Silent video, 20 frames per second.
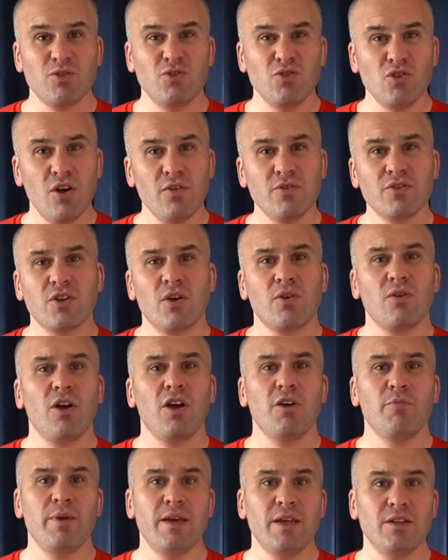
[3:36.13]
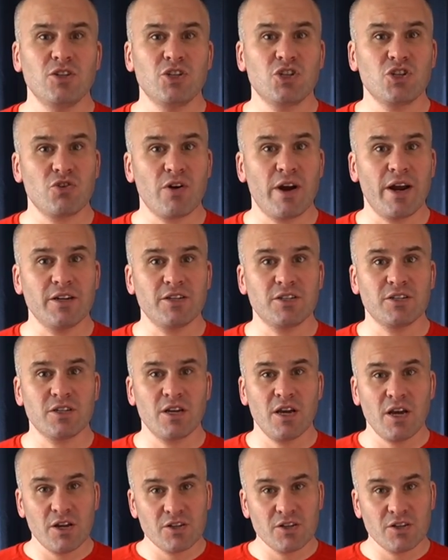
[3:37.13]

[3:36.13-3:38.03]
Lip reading: nerves don't like being stretched.